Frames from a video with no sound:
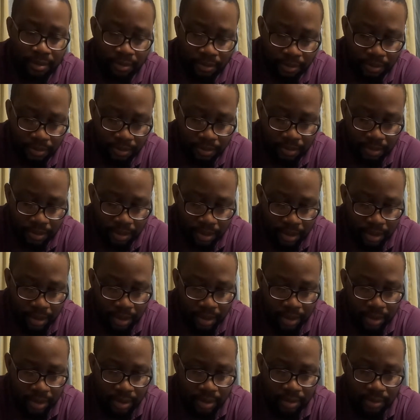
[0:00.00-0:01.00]
Ooh,
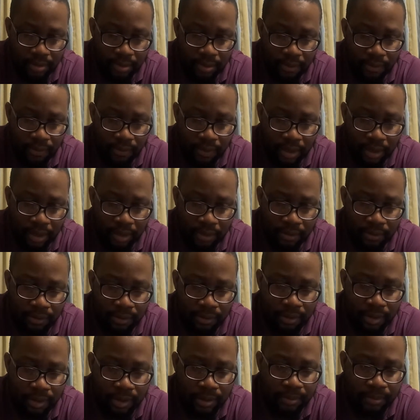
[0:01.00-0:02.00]
one fell on the
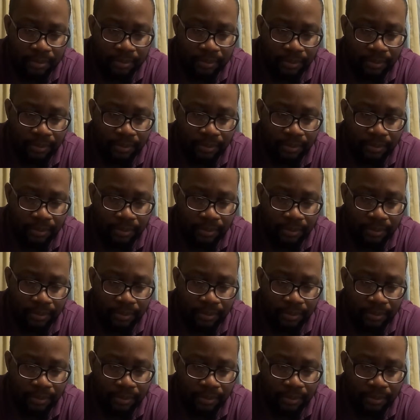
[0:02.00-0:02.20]
floor.